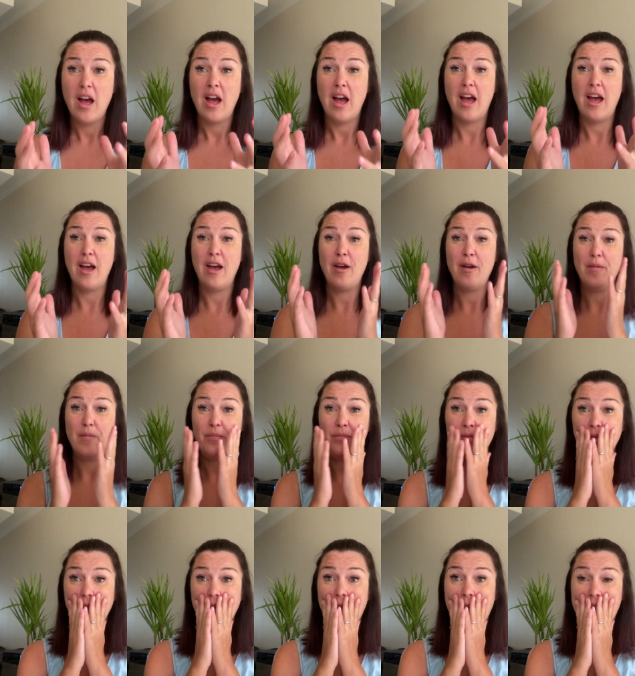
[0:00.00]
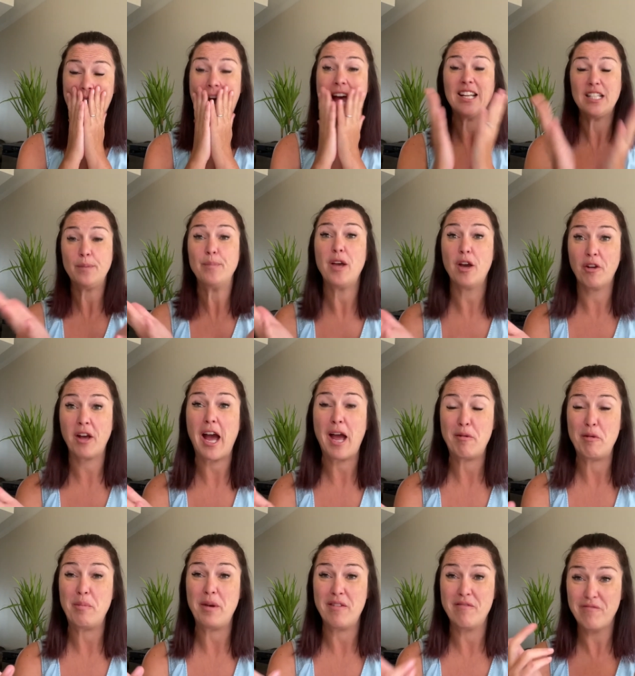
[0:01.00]
um, and had to be okay
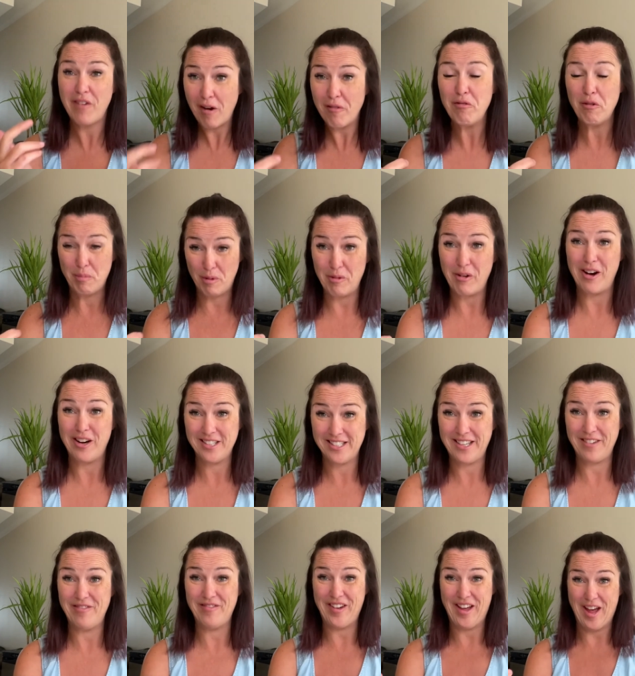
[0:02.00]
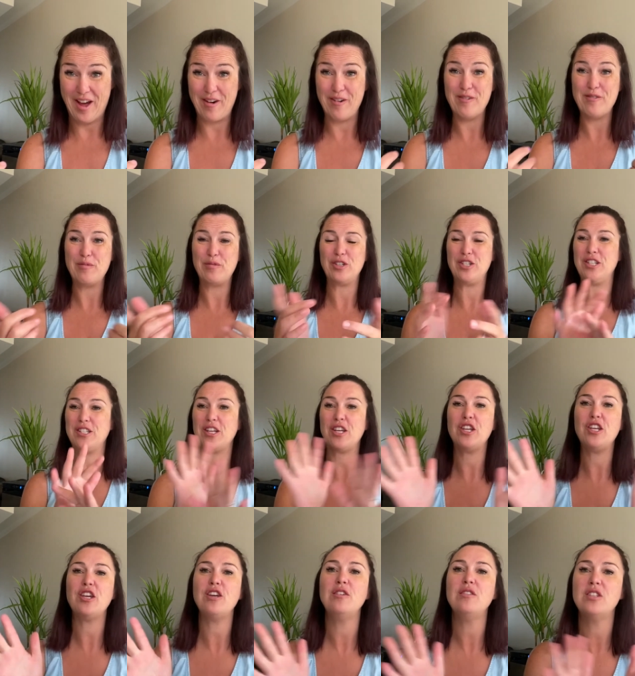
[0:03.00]
with being vulnerable, asking for help, which is a
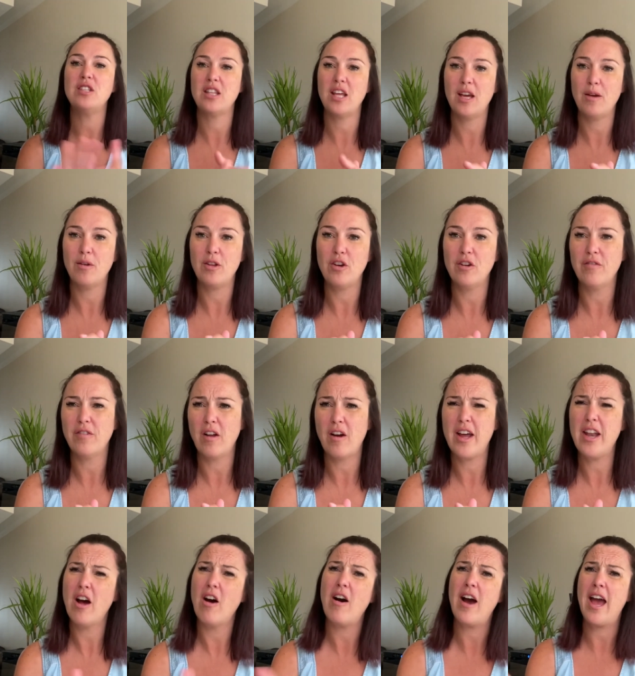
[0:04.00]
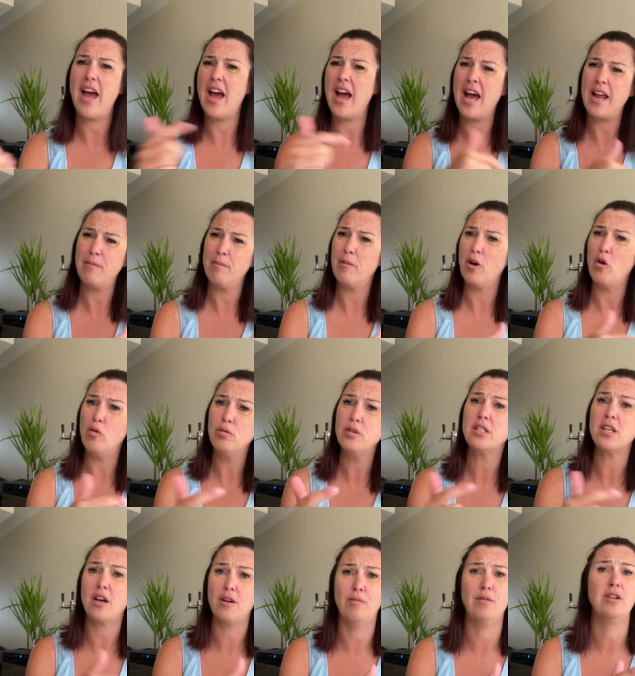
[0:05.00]
huge thing when you're flying high and
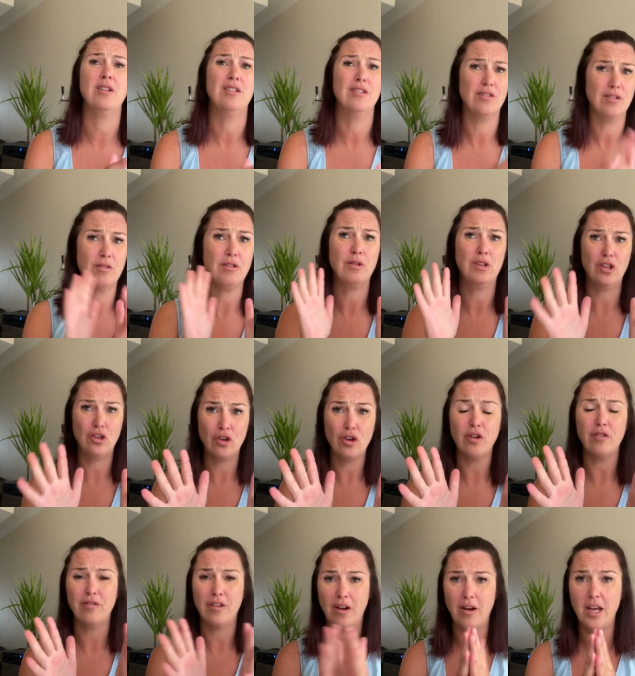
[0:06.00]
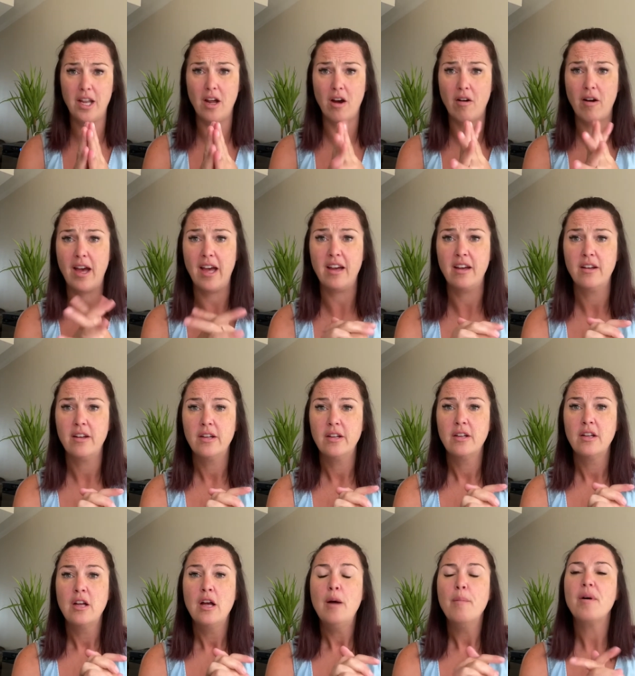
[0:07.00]
also when, when you're not flying high.
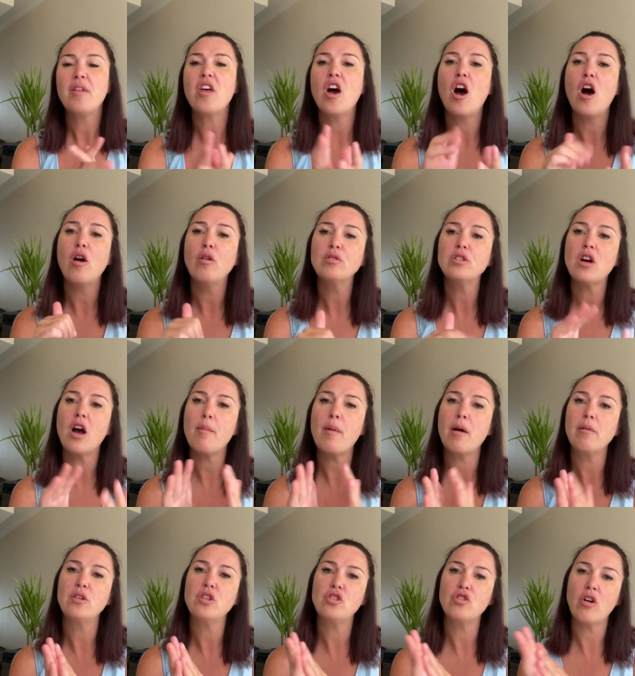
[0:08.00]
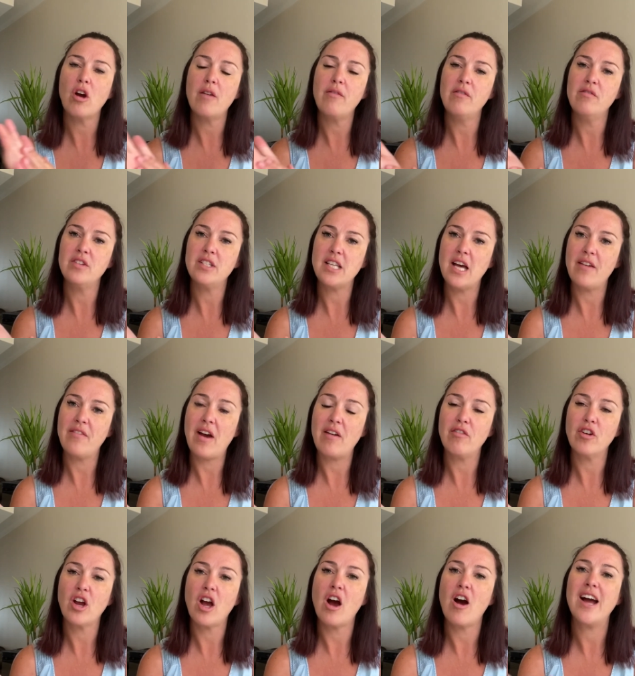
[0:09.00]
But the whole time I was striving for South
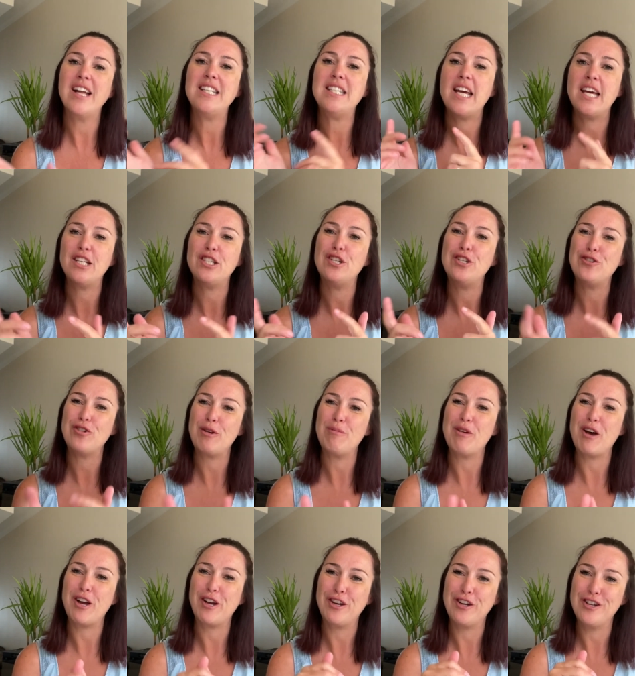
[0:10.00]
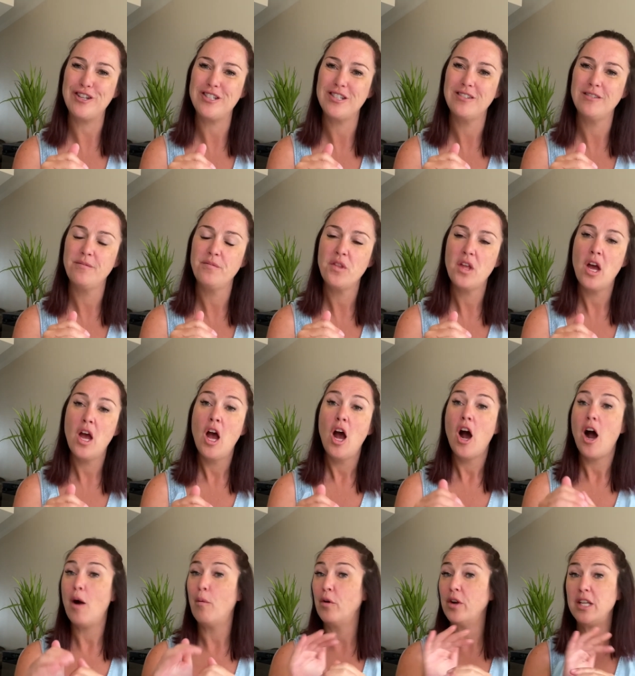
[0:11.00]
Africa, I dared to dream that I could.
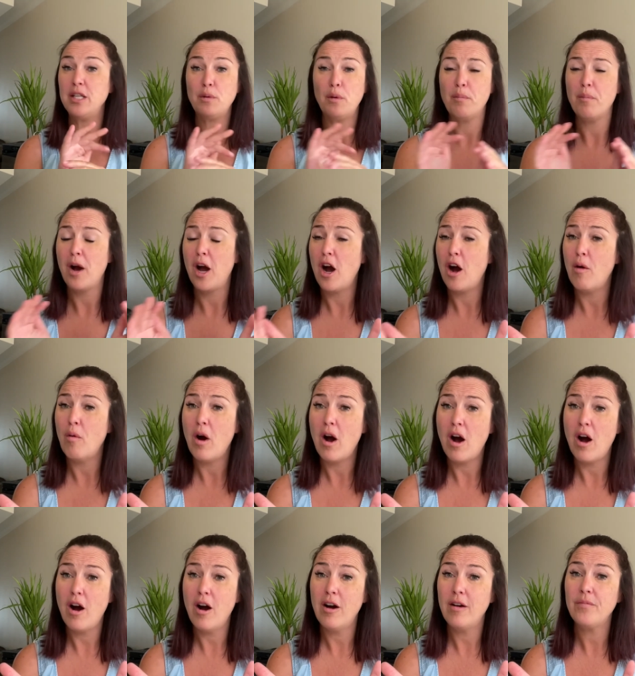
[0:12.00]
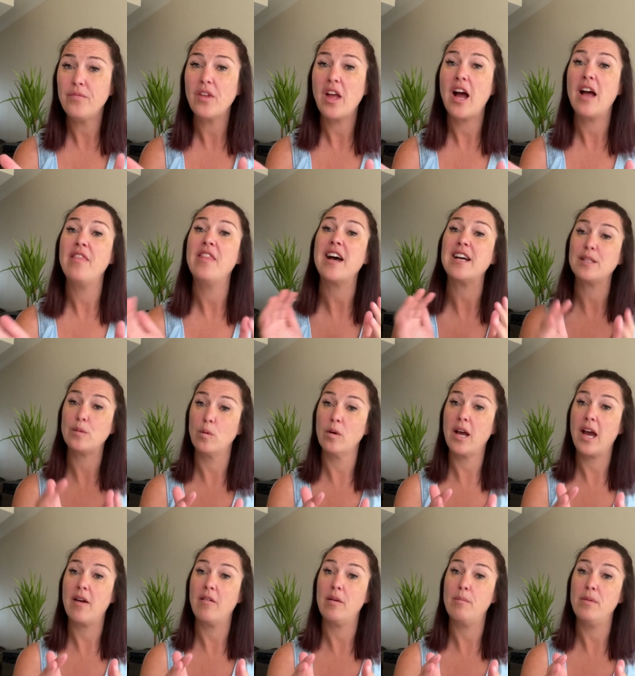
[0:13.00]
I wanted it with my whole heart, and that's what
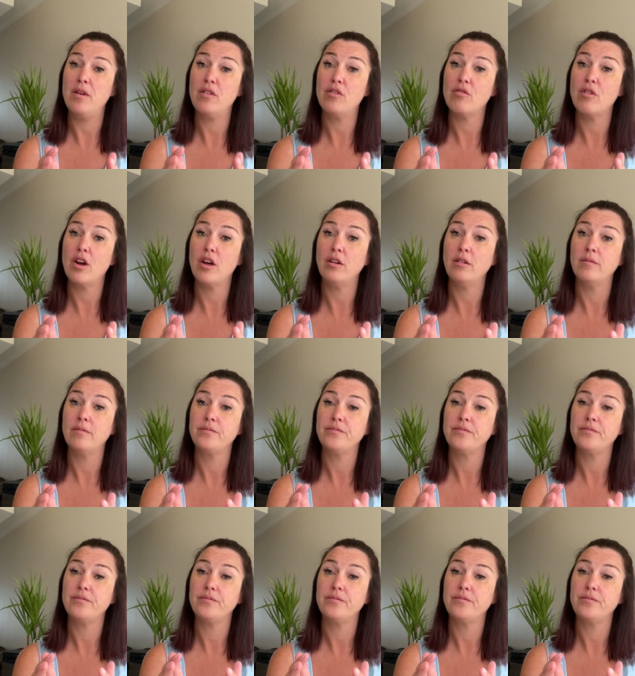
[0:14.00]
carried me through.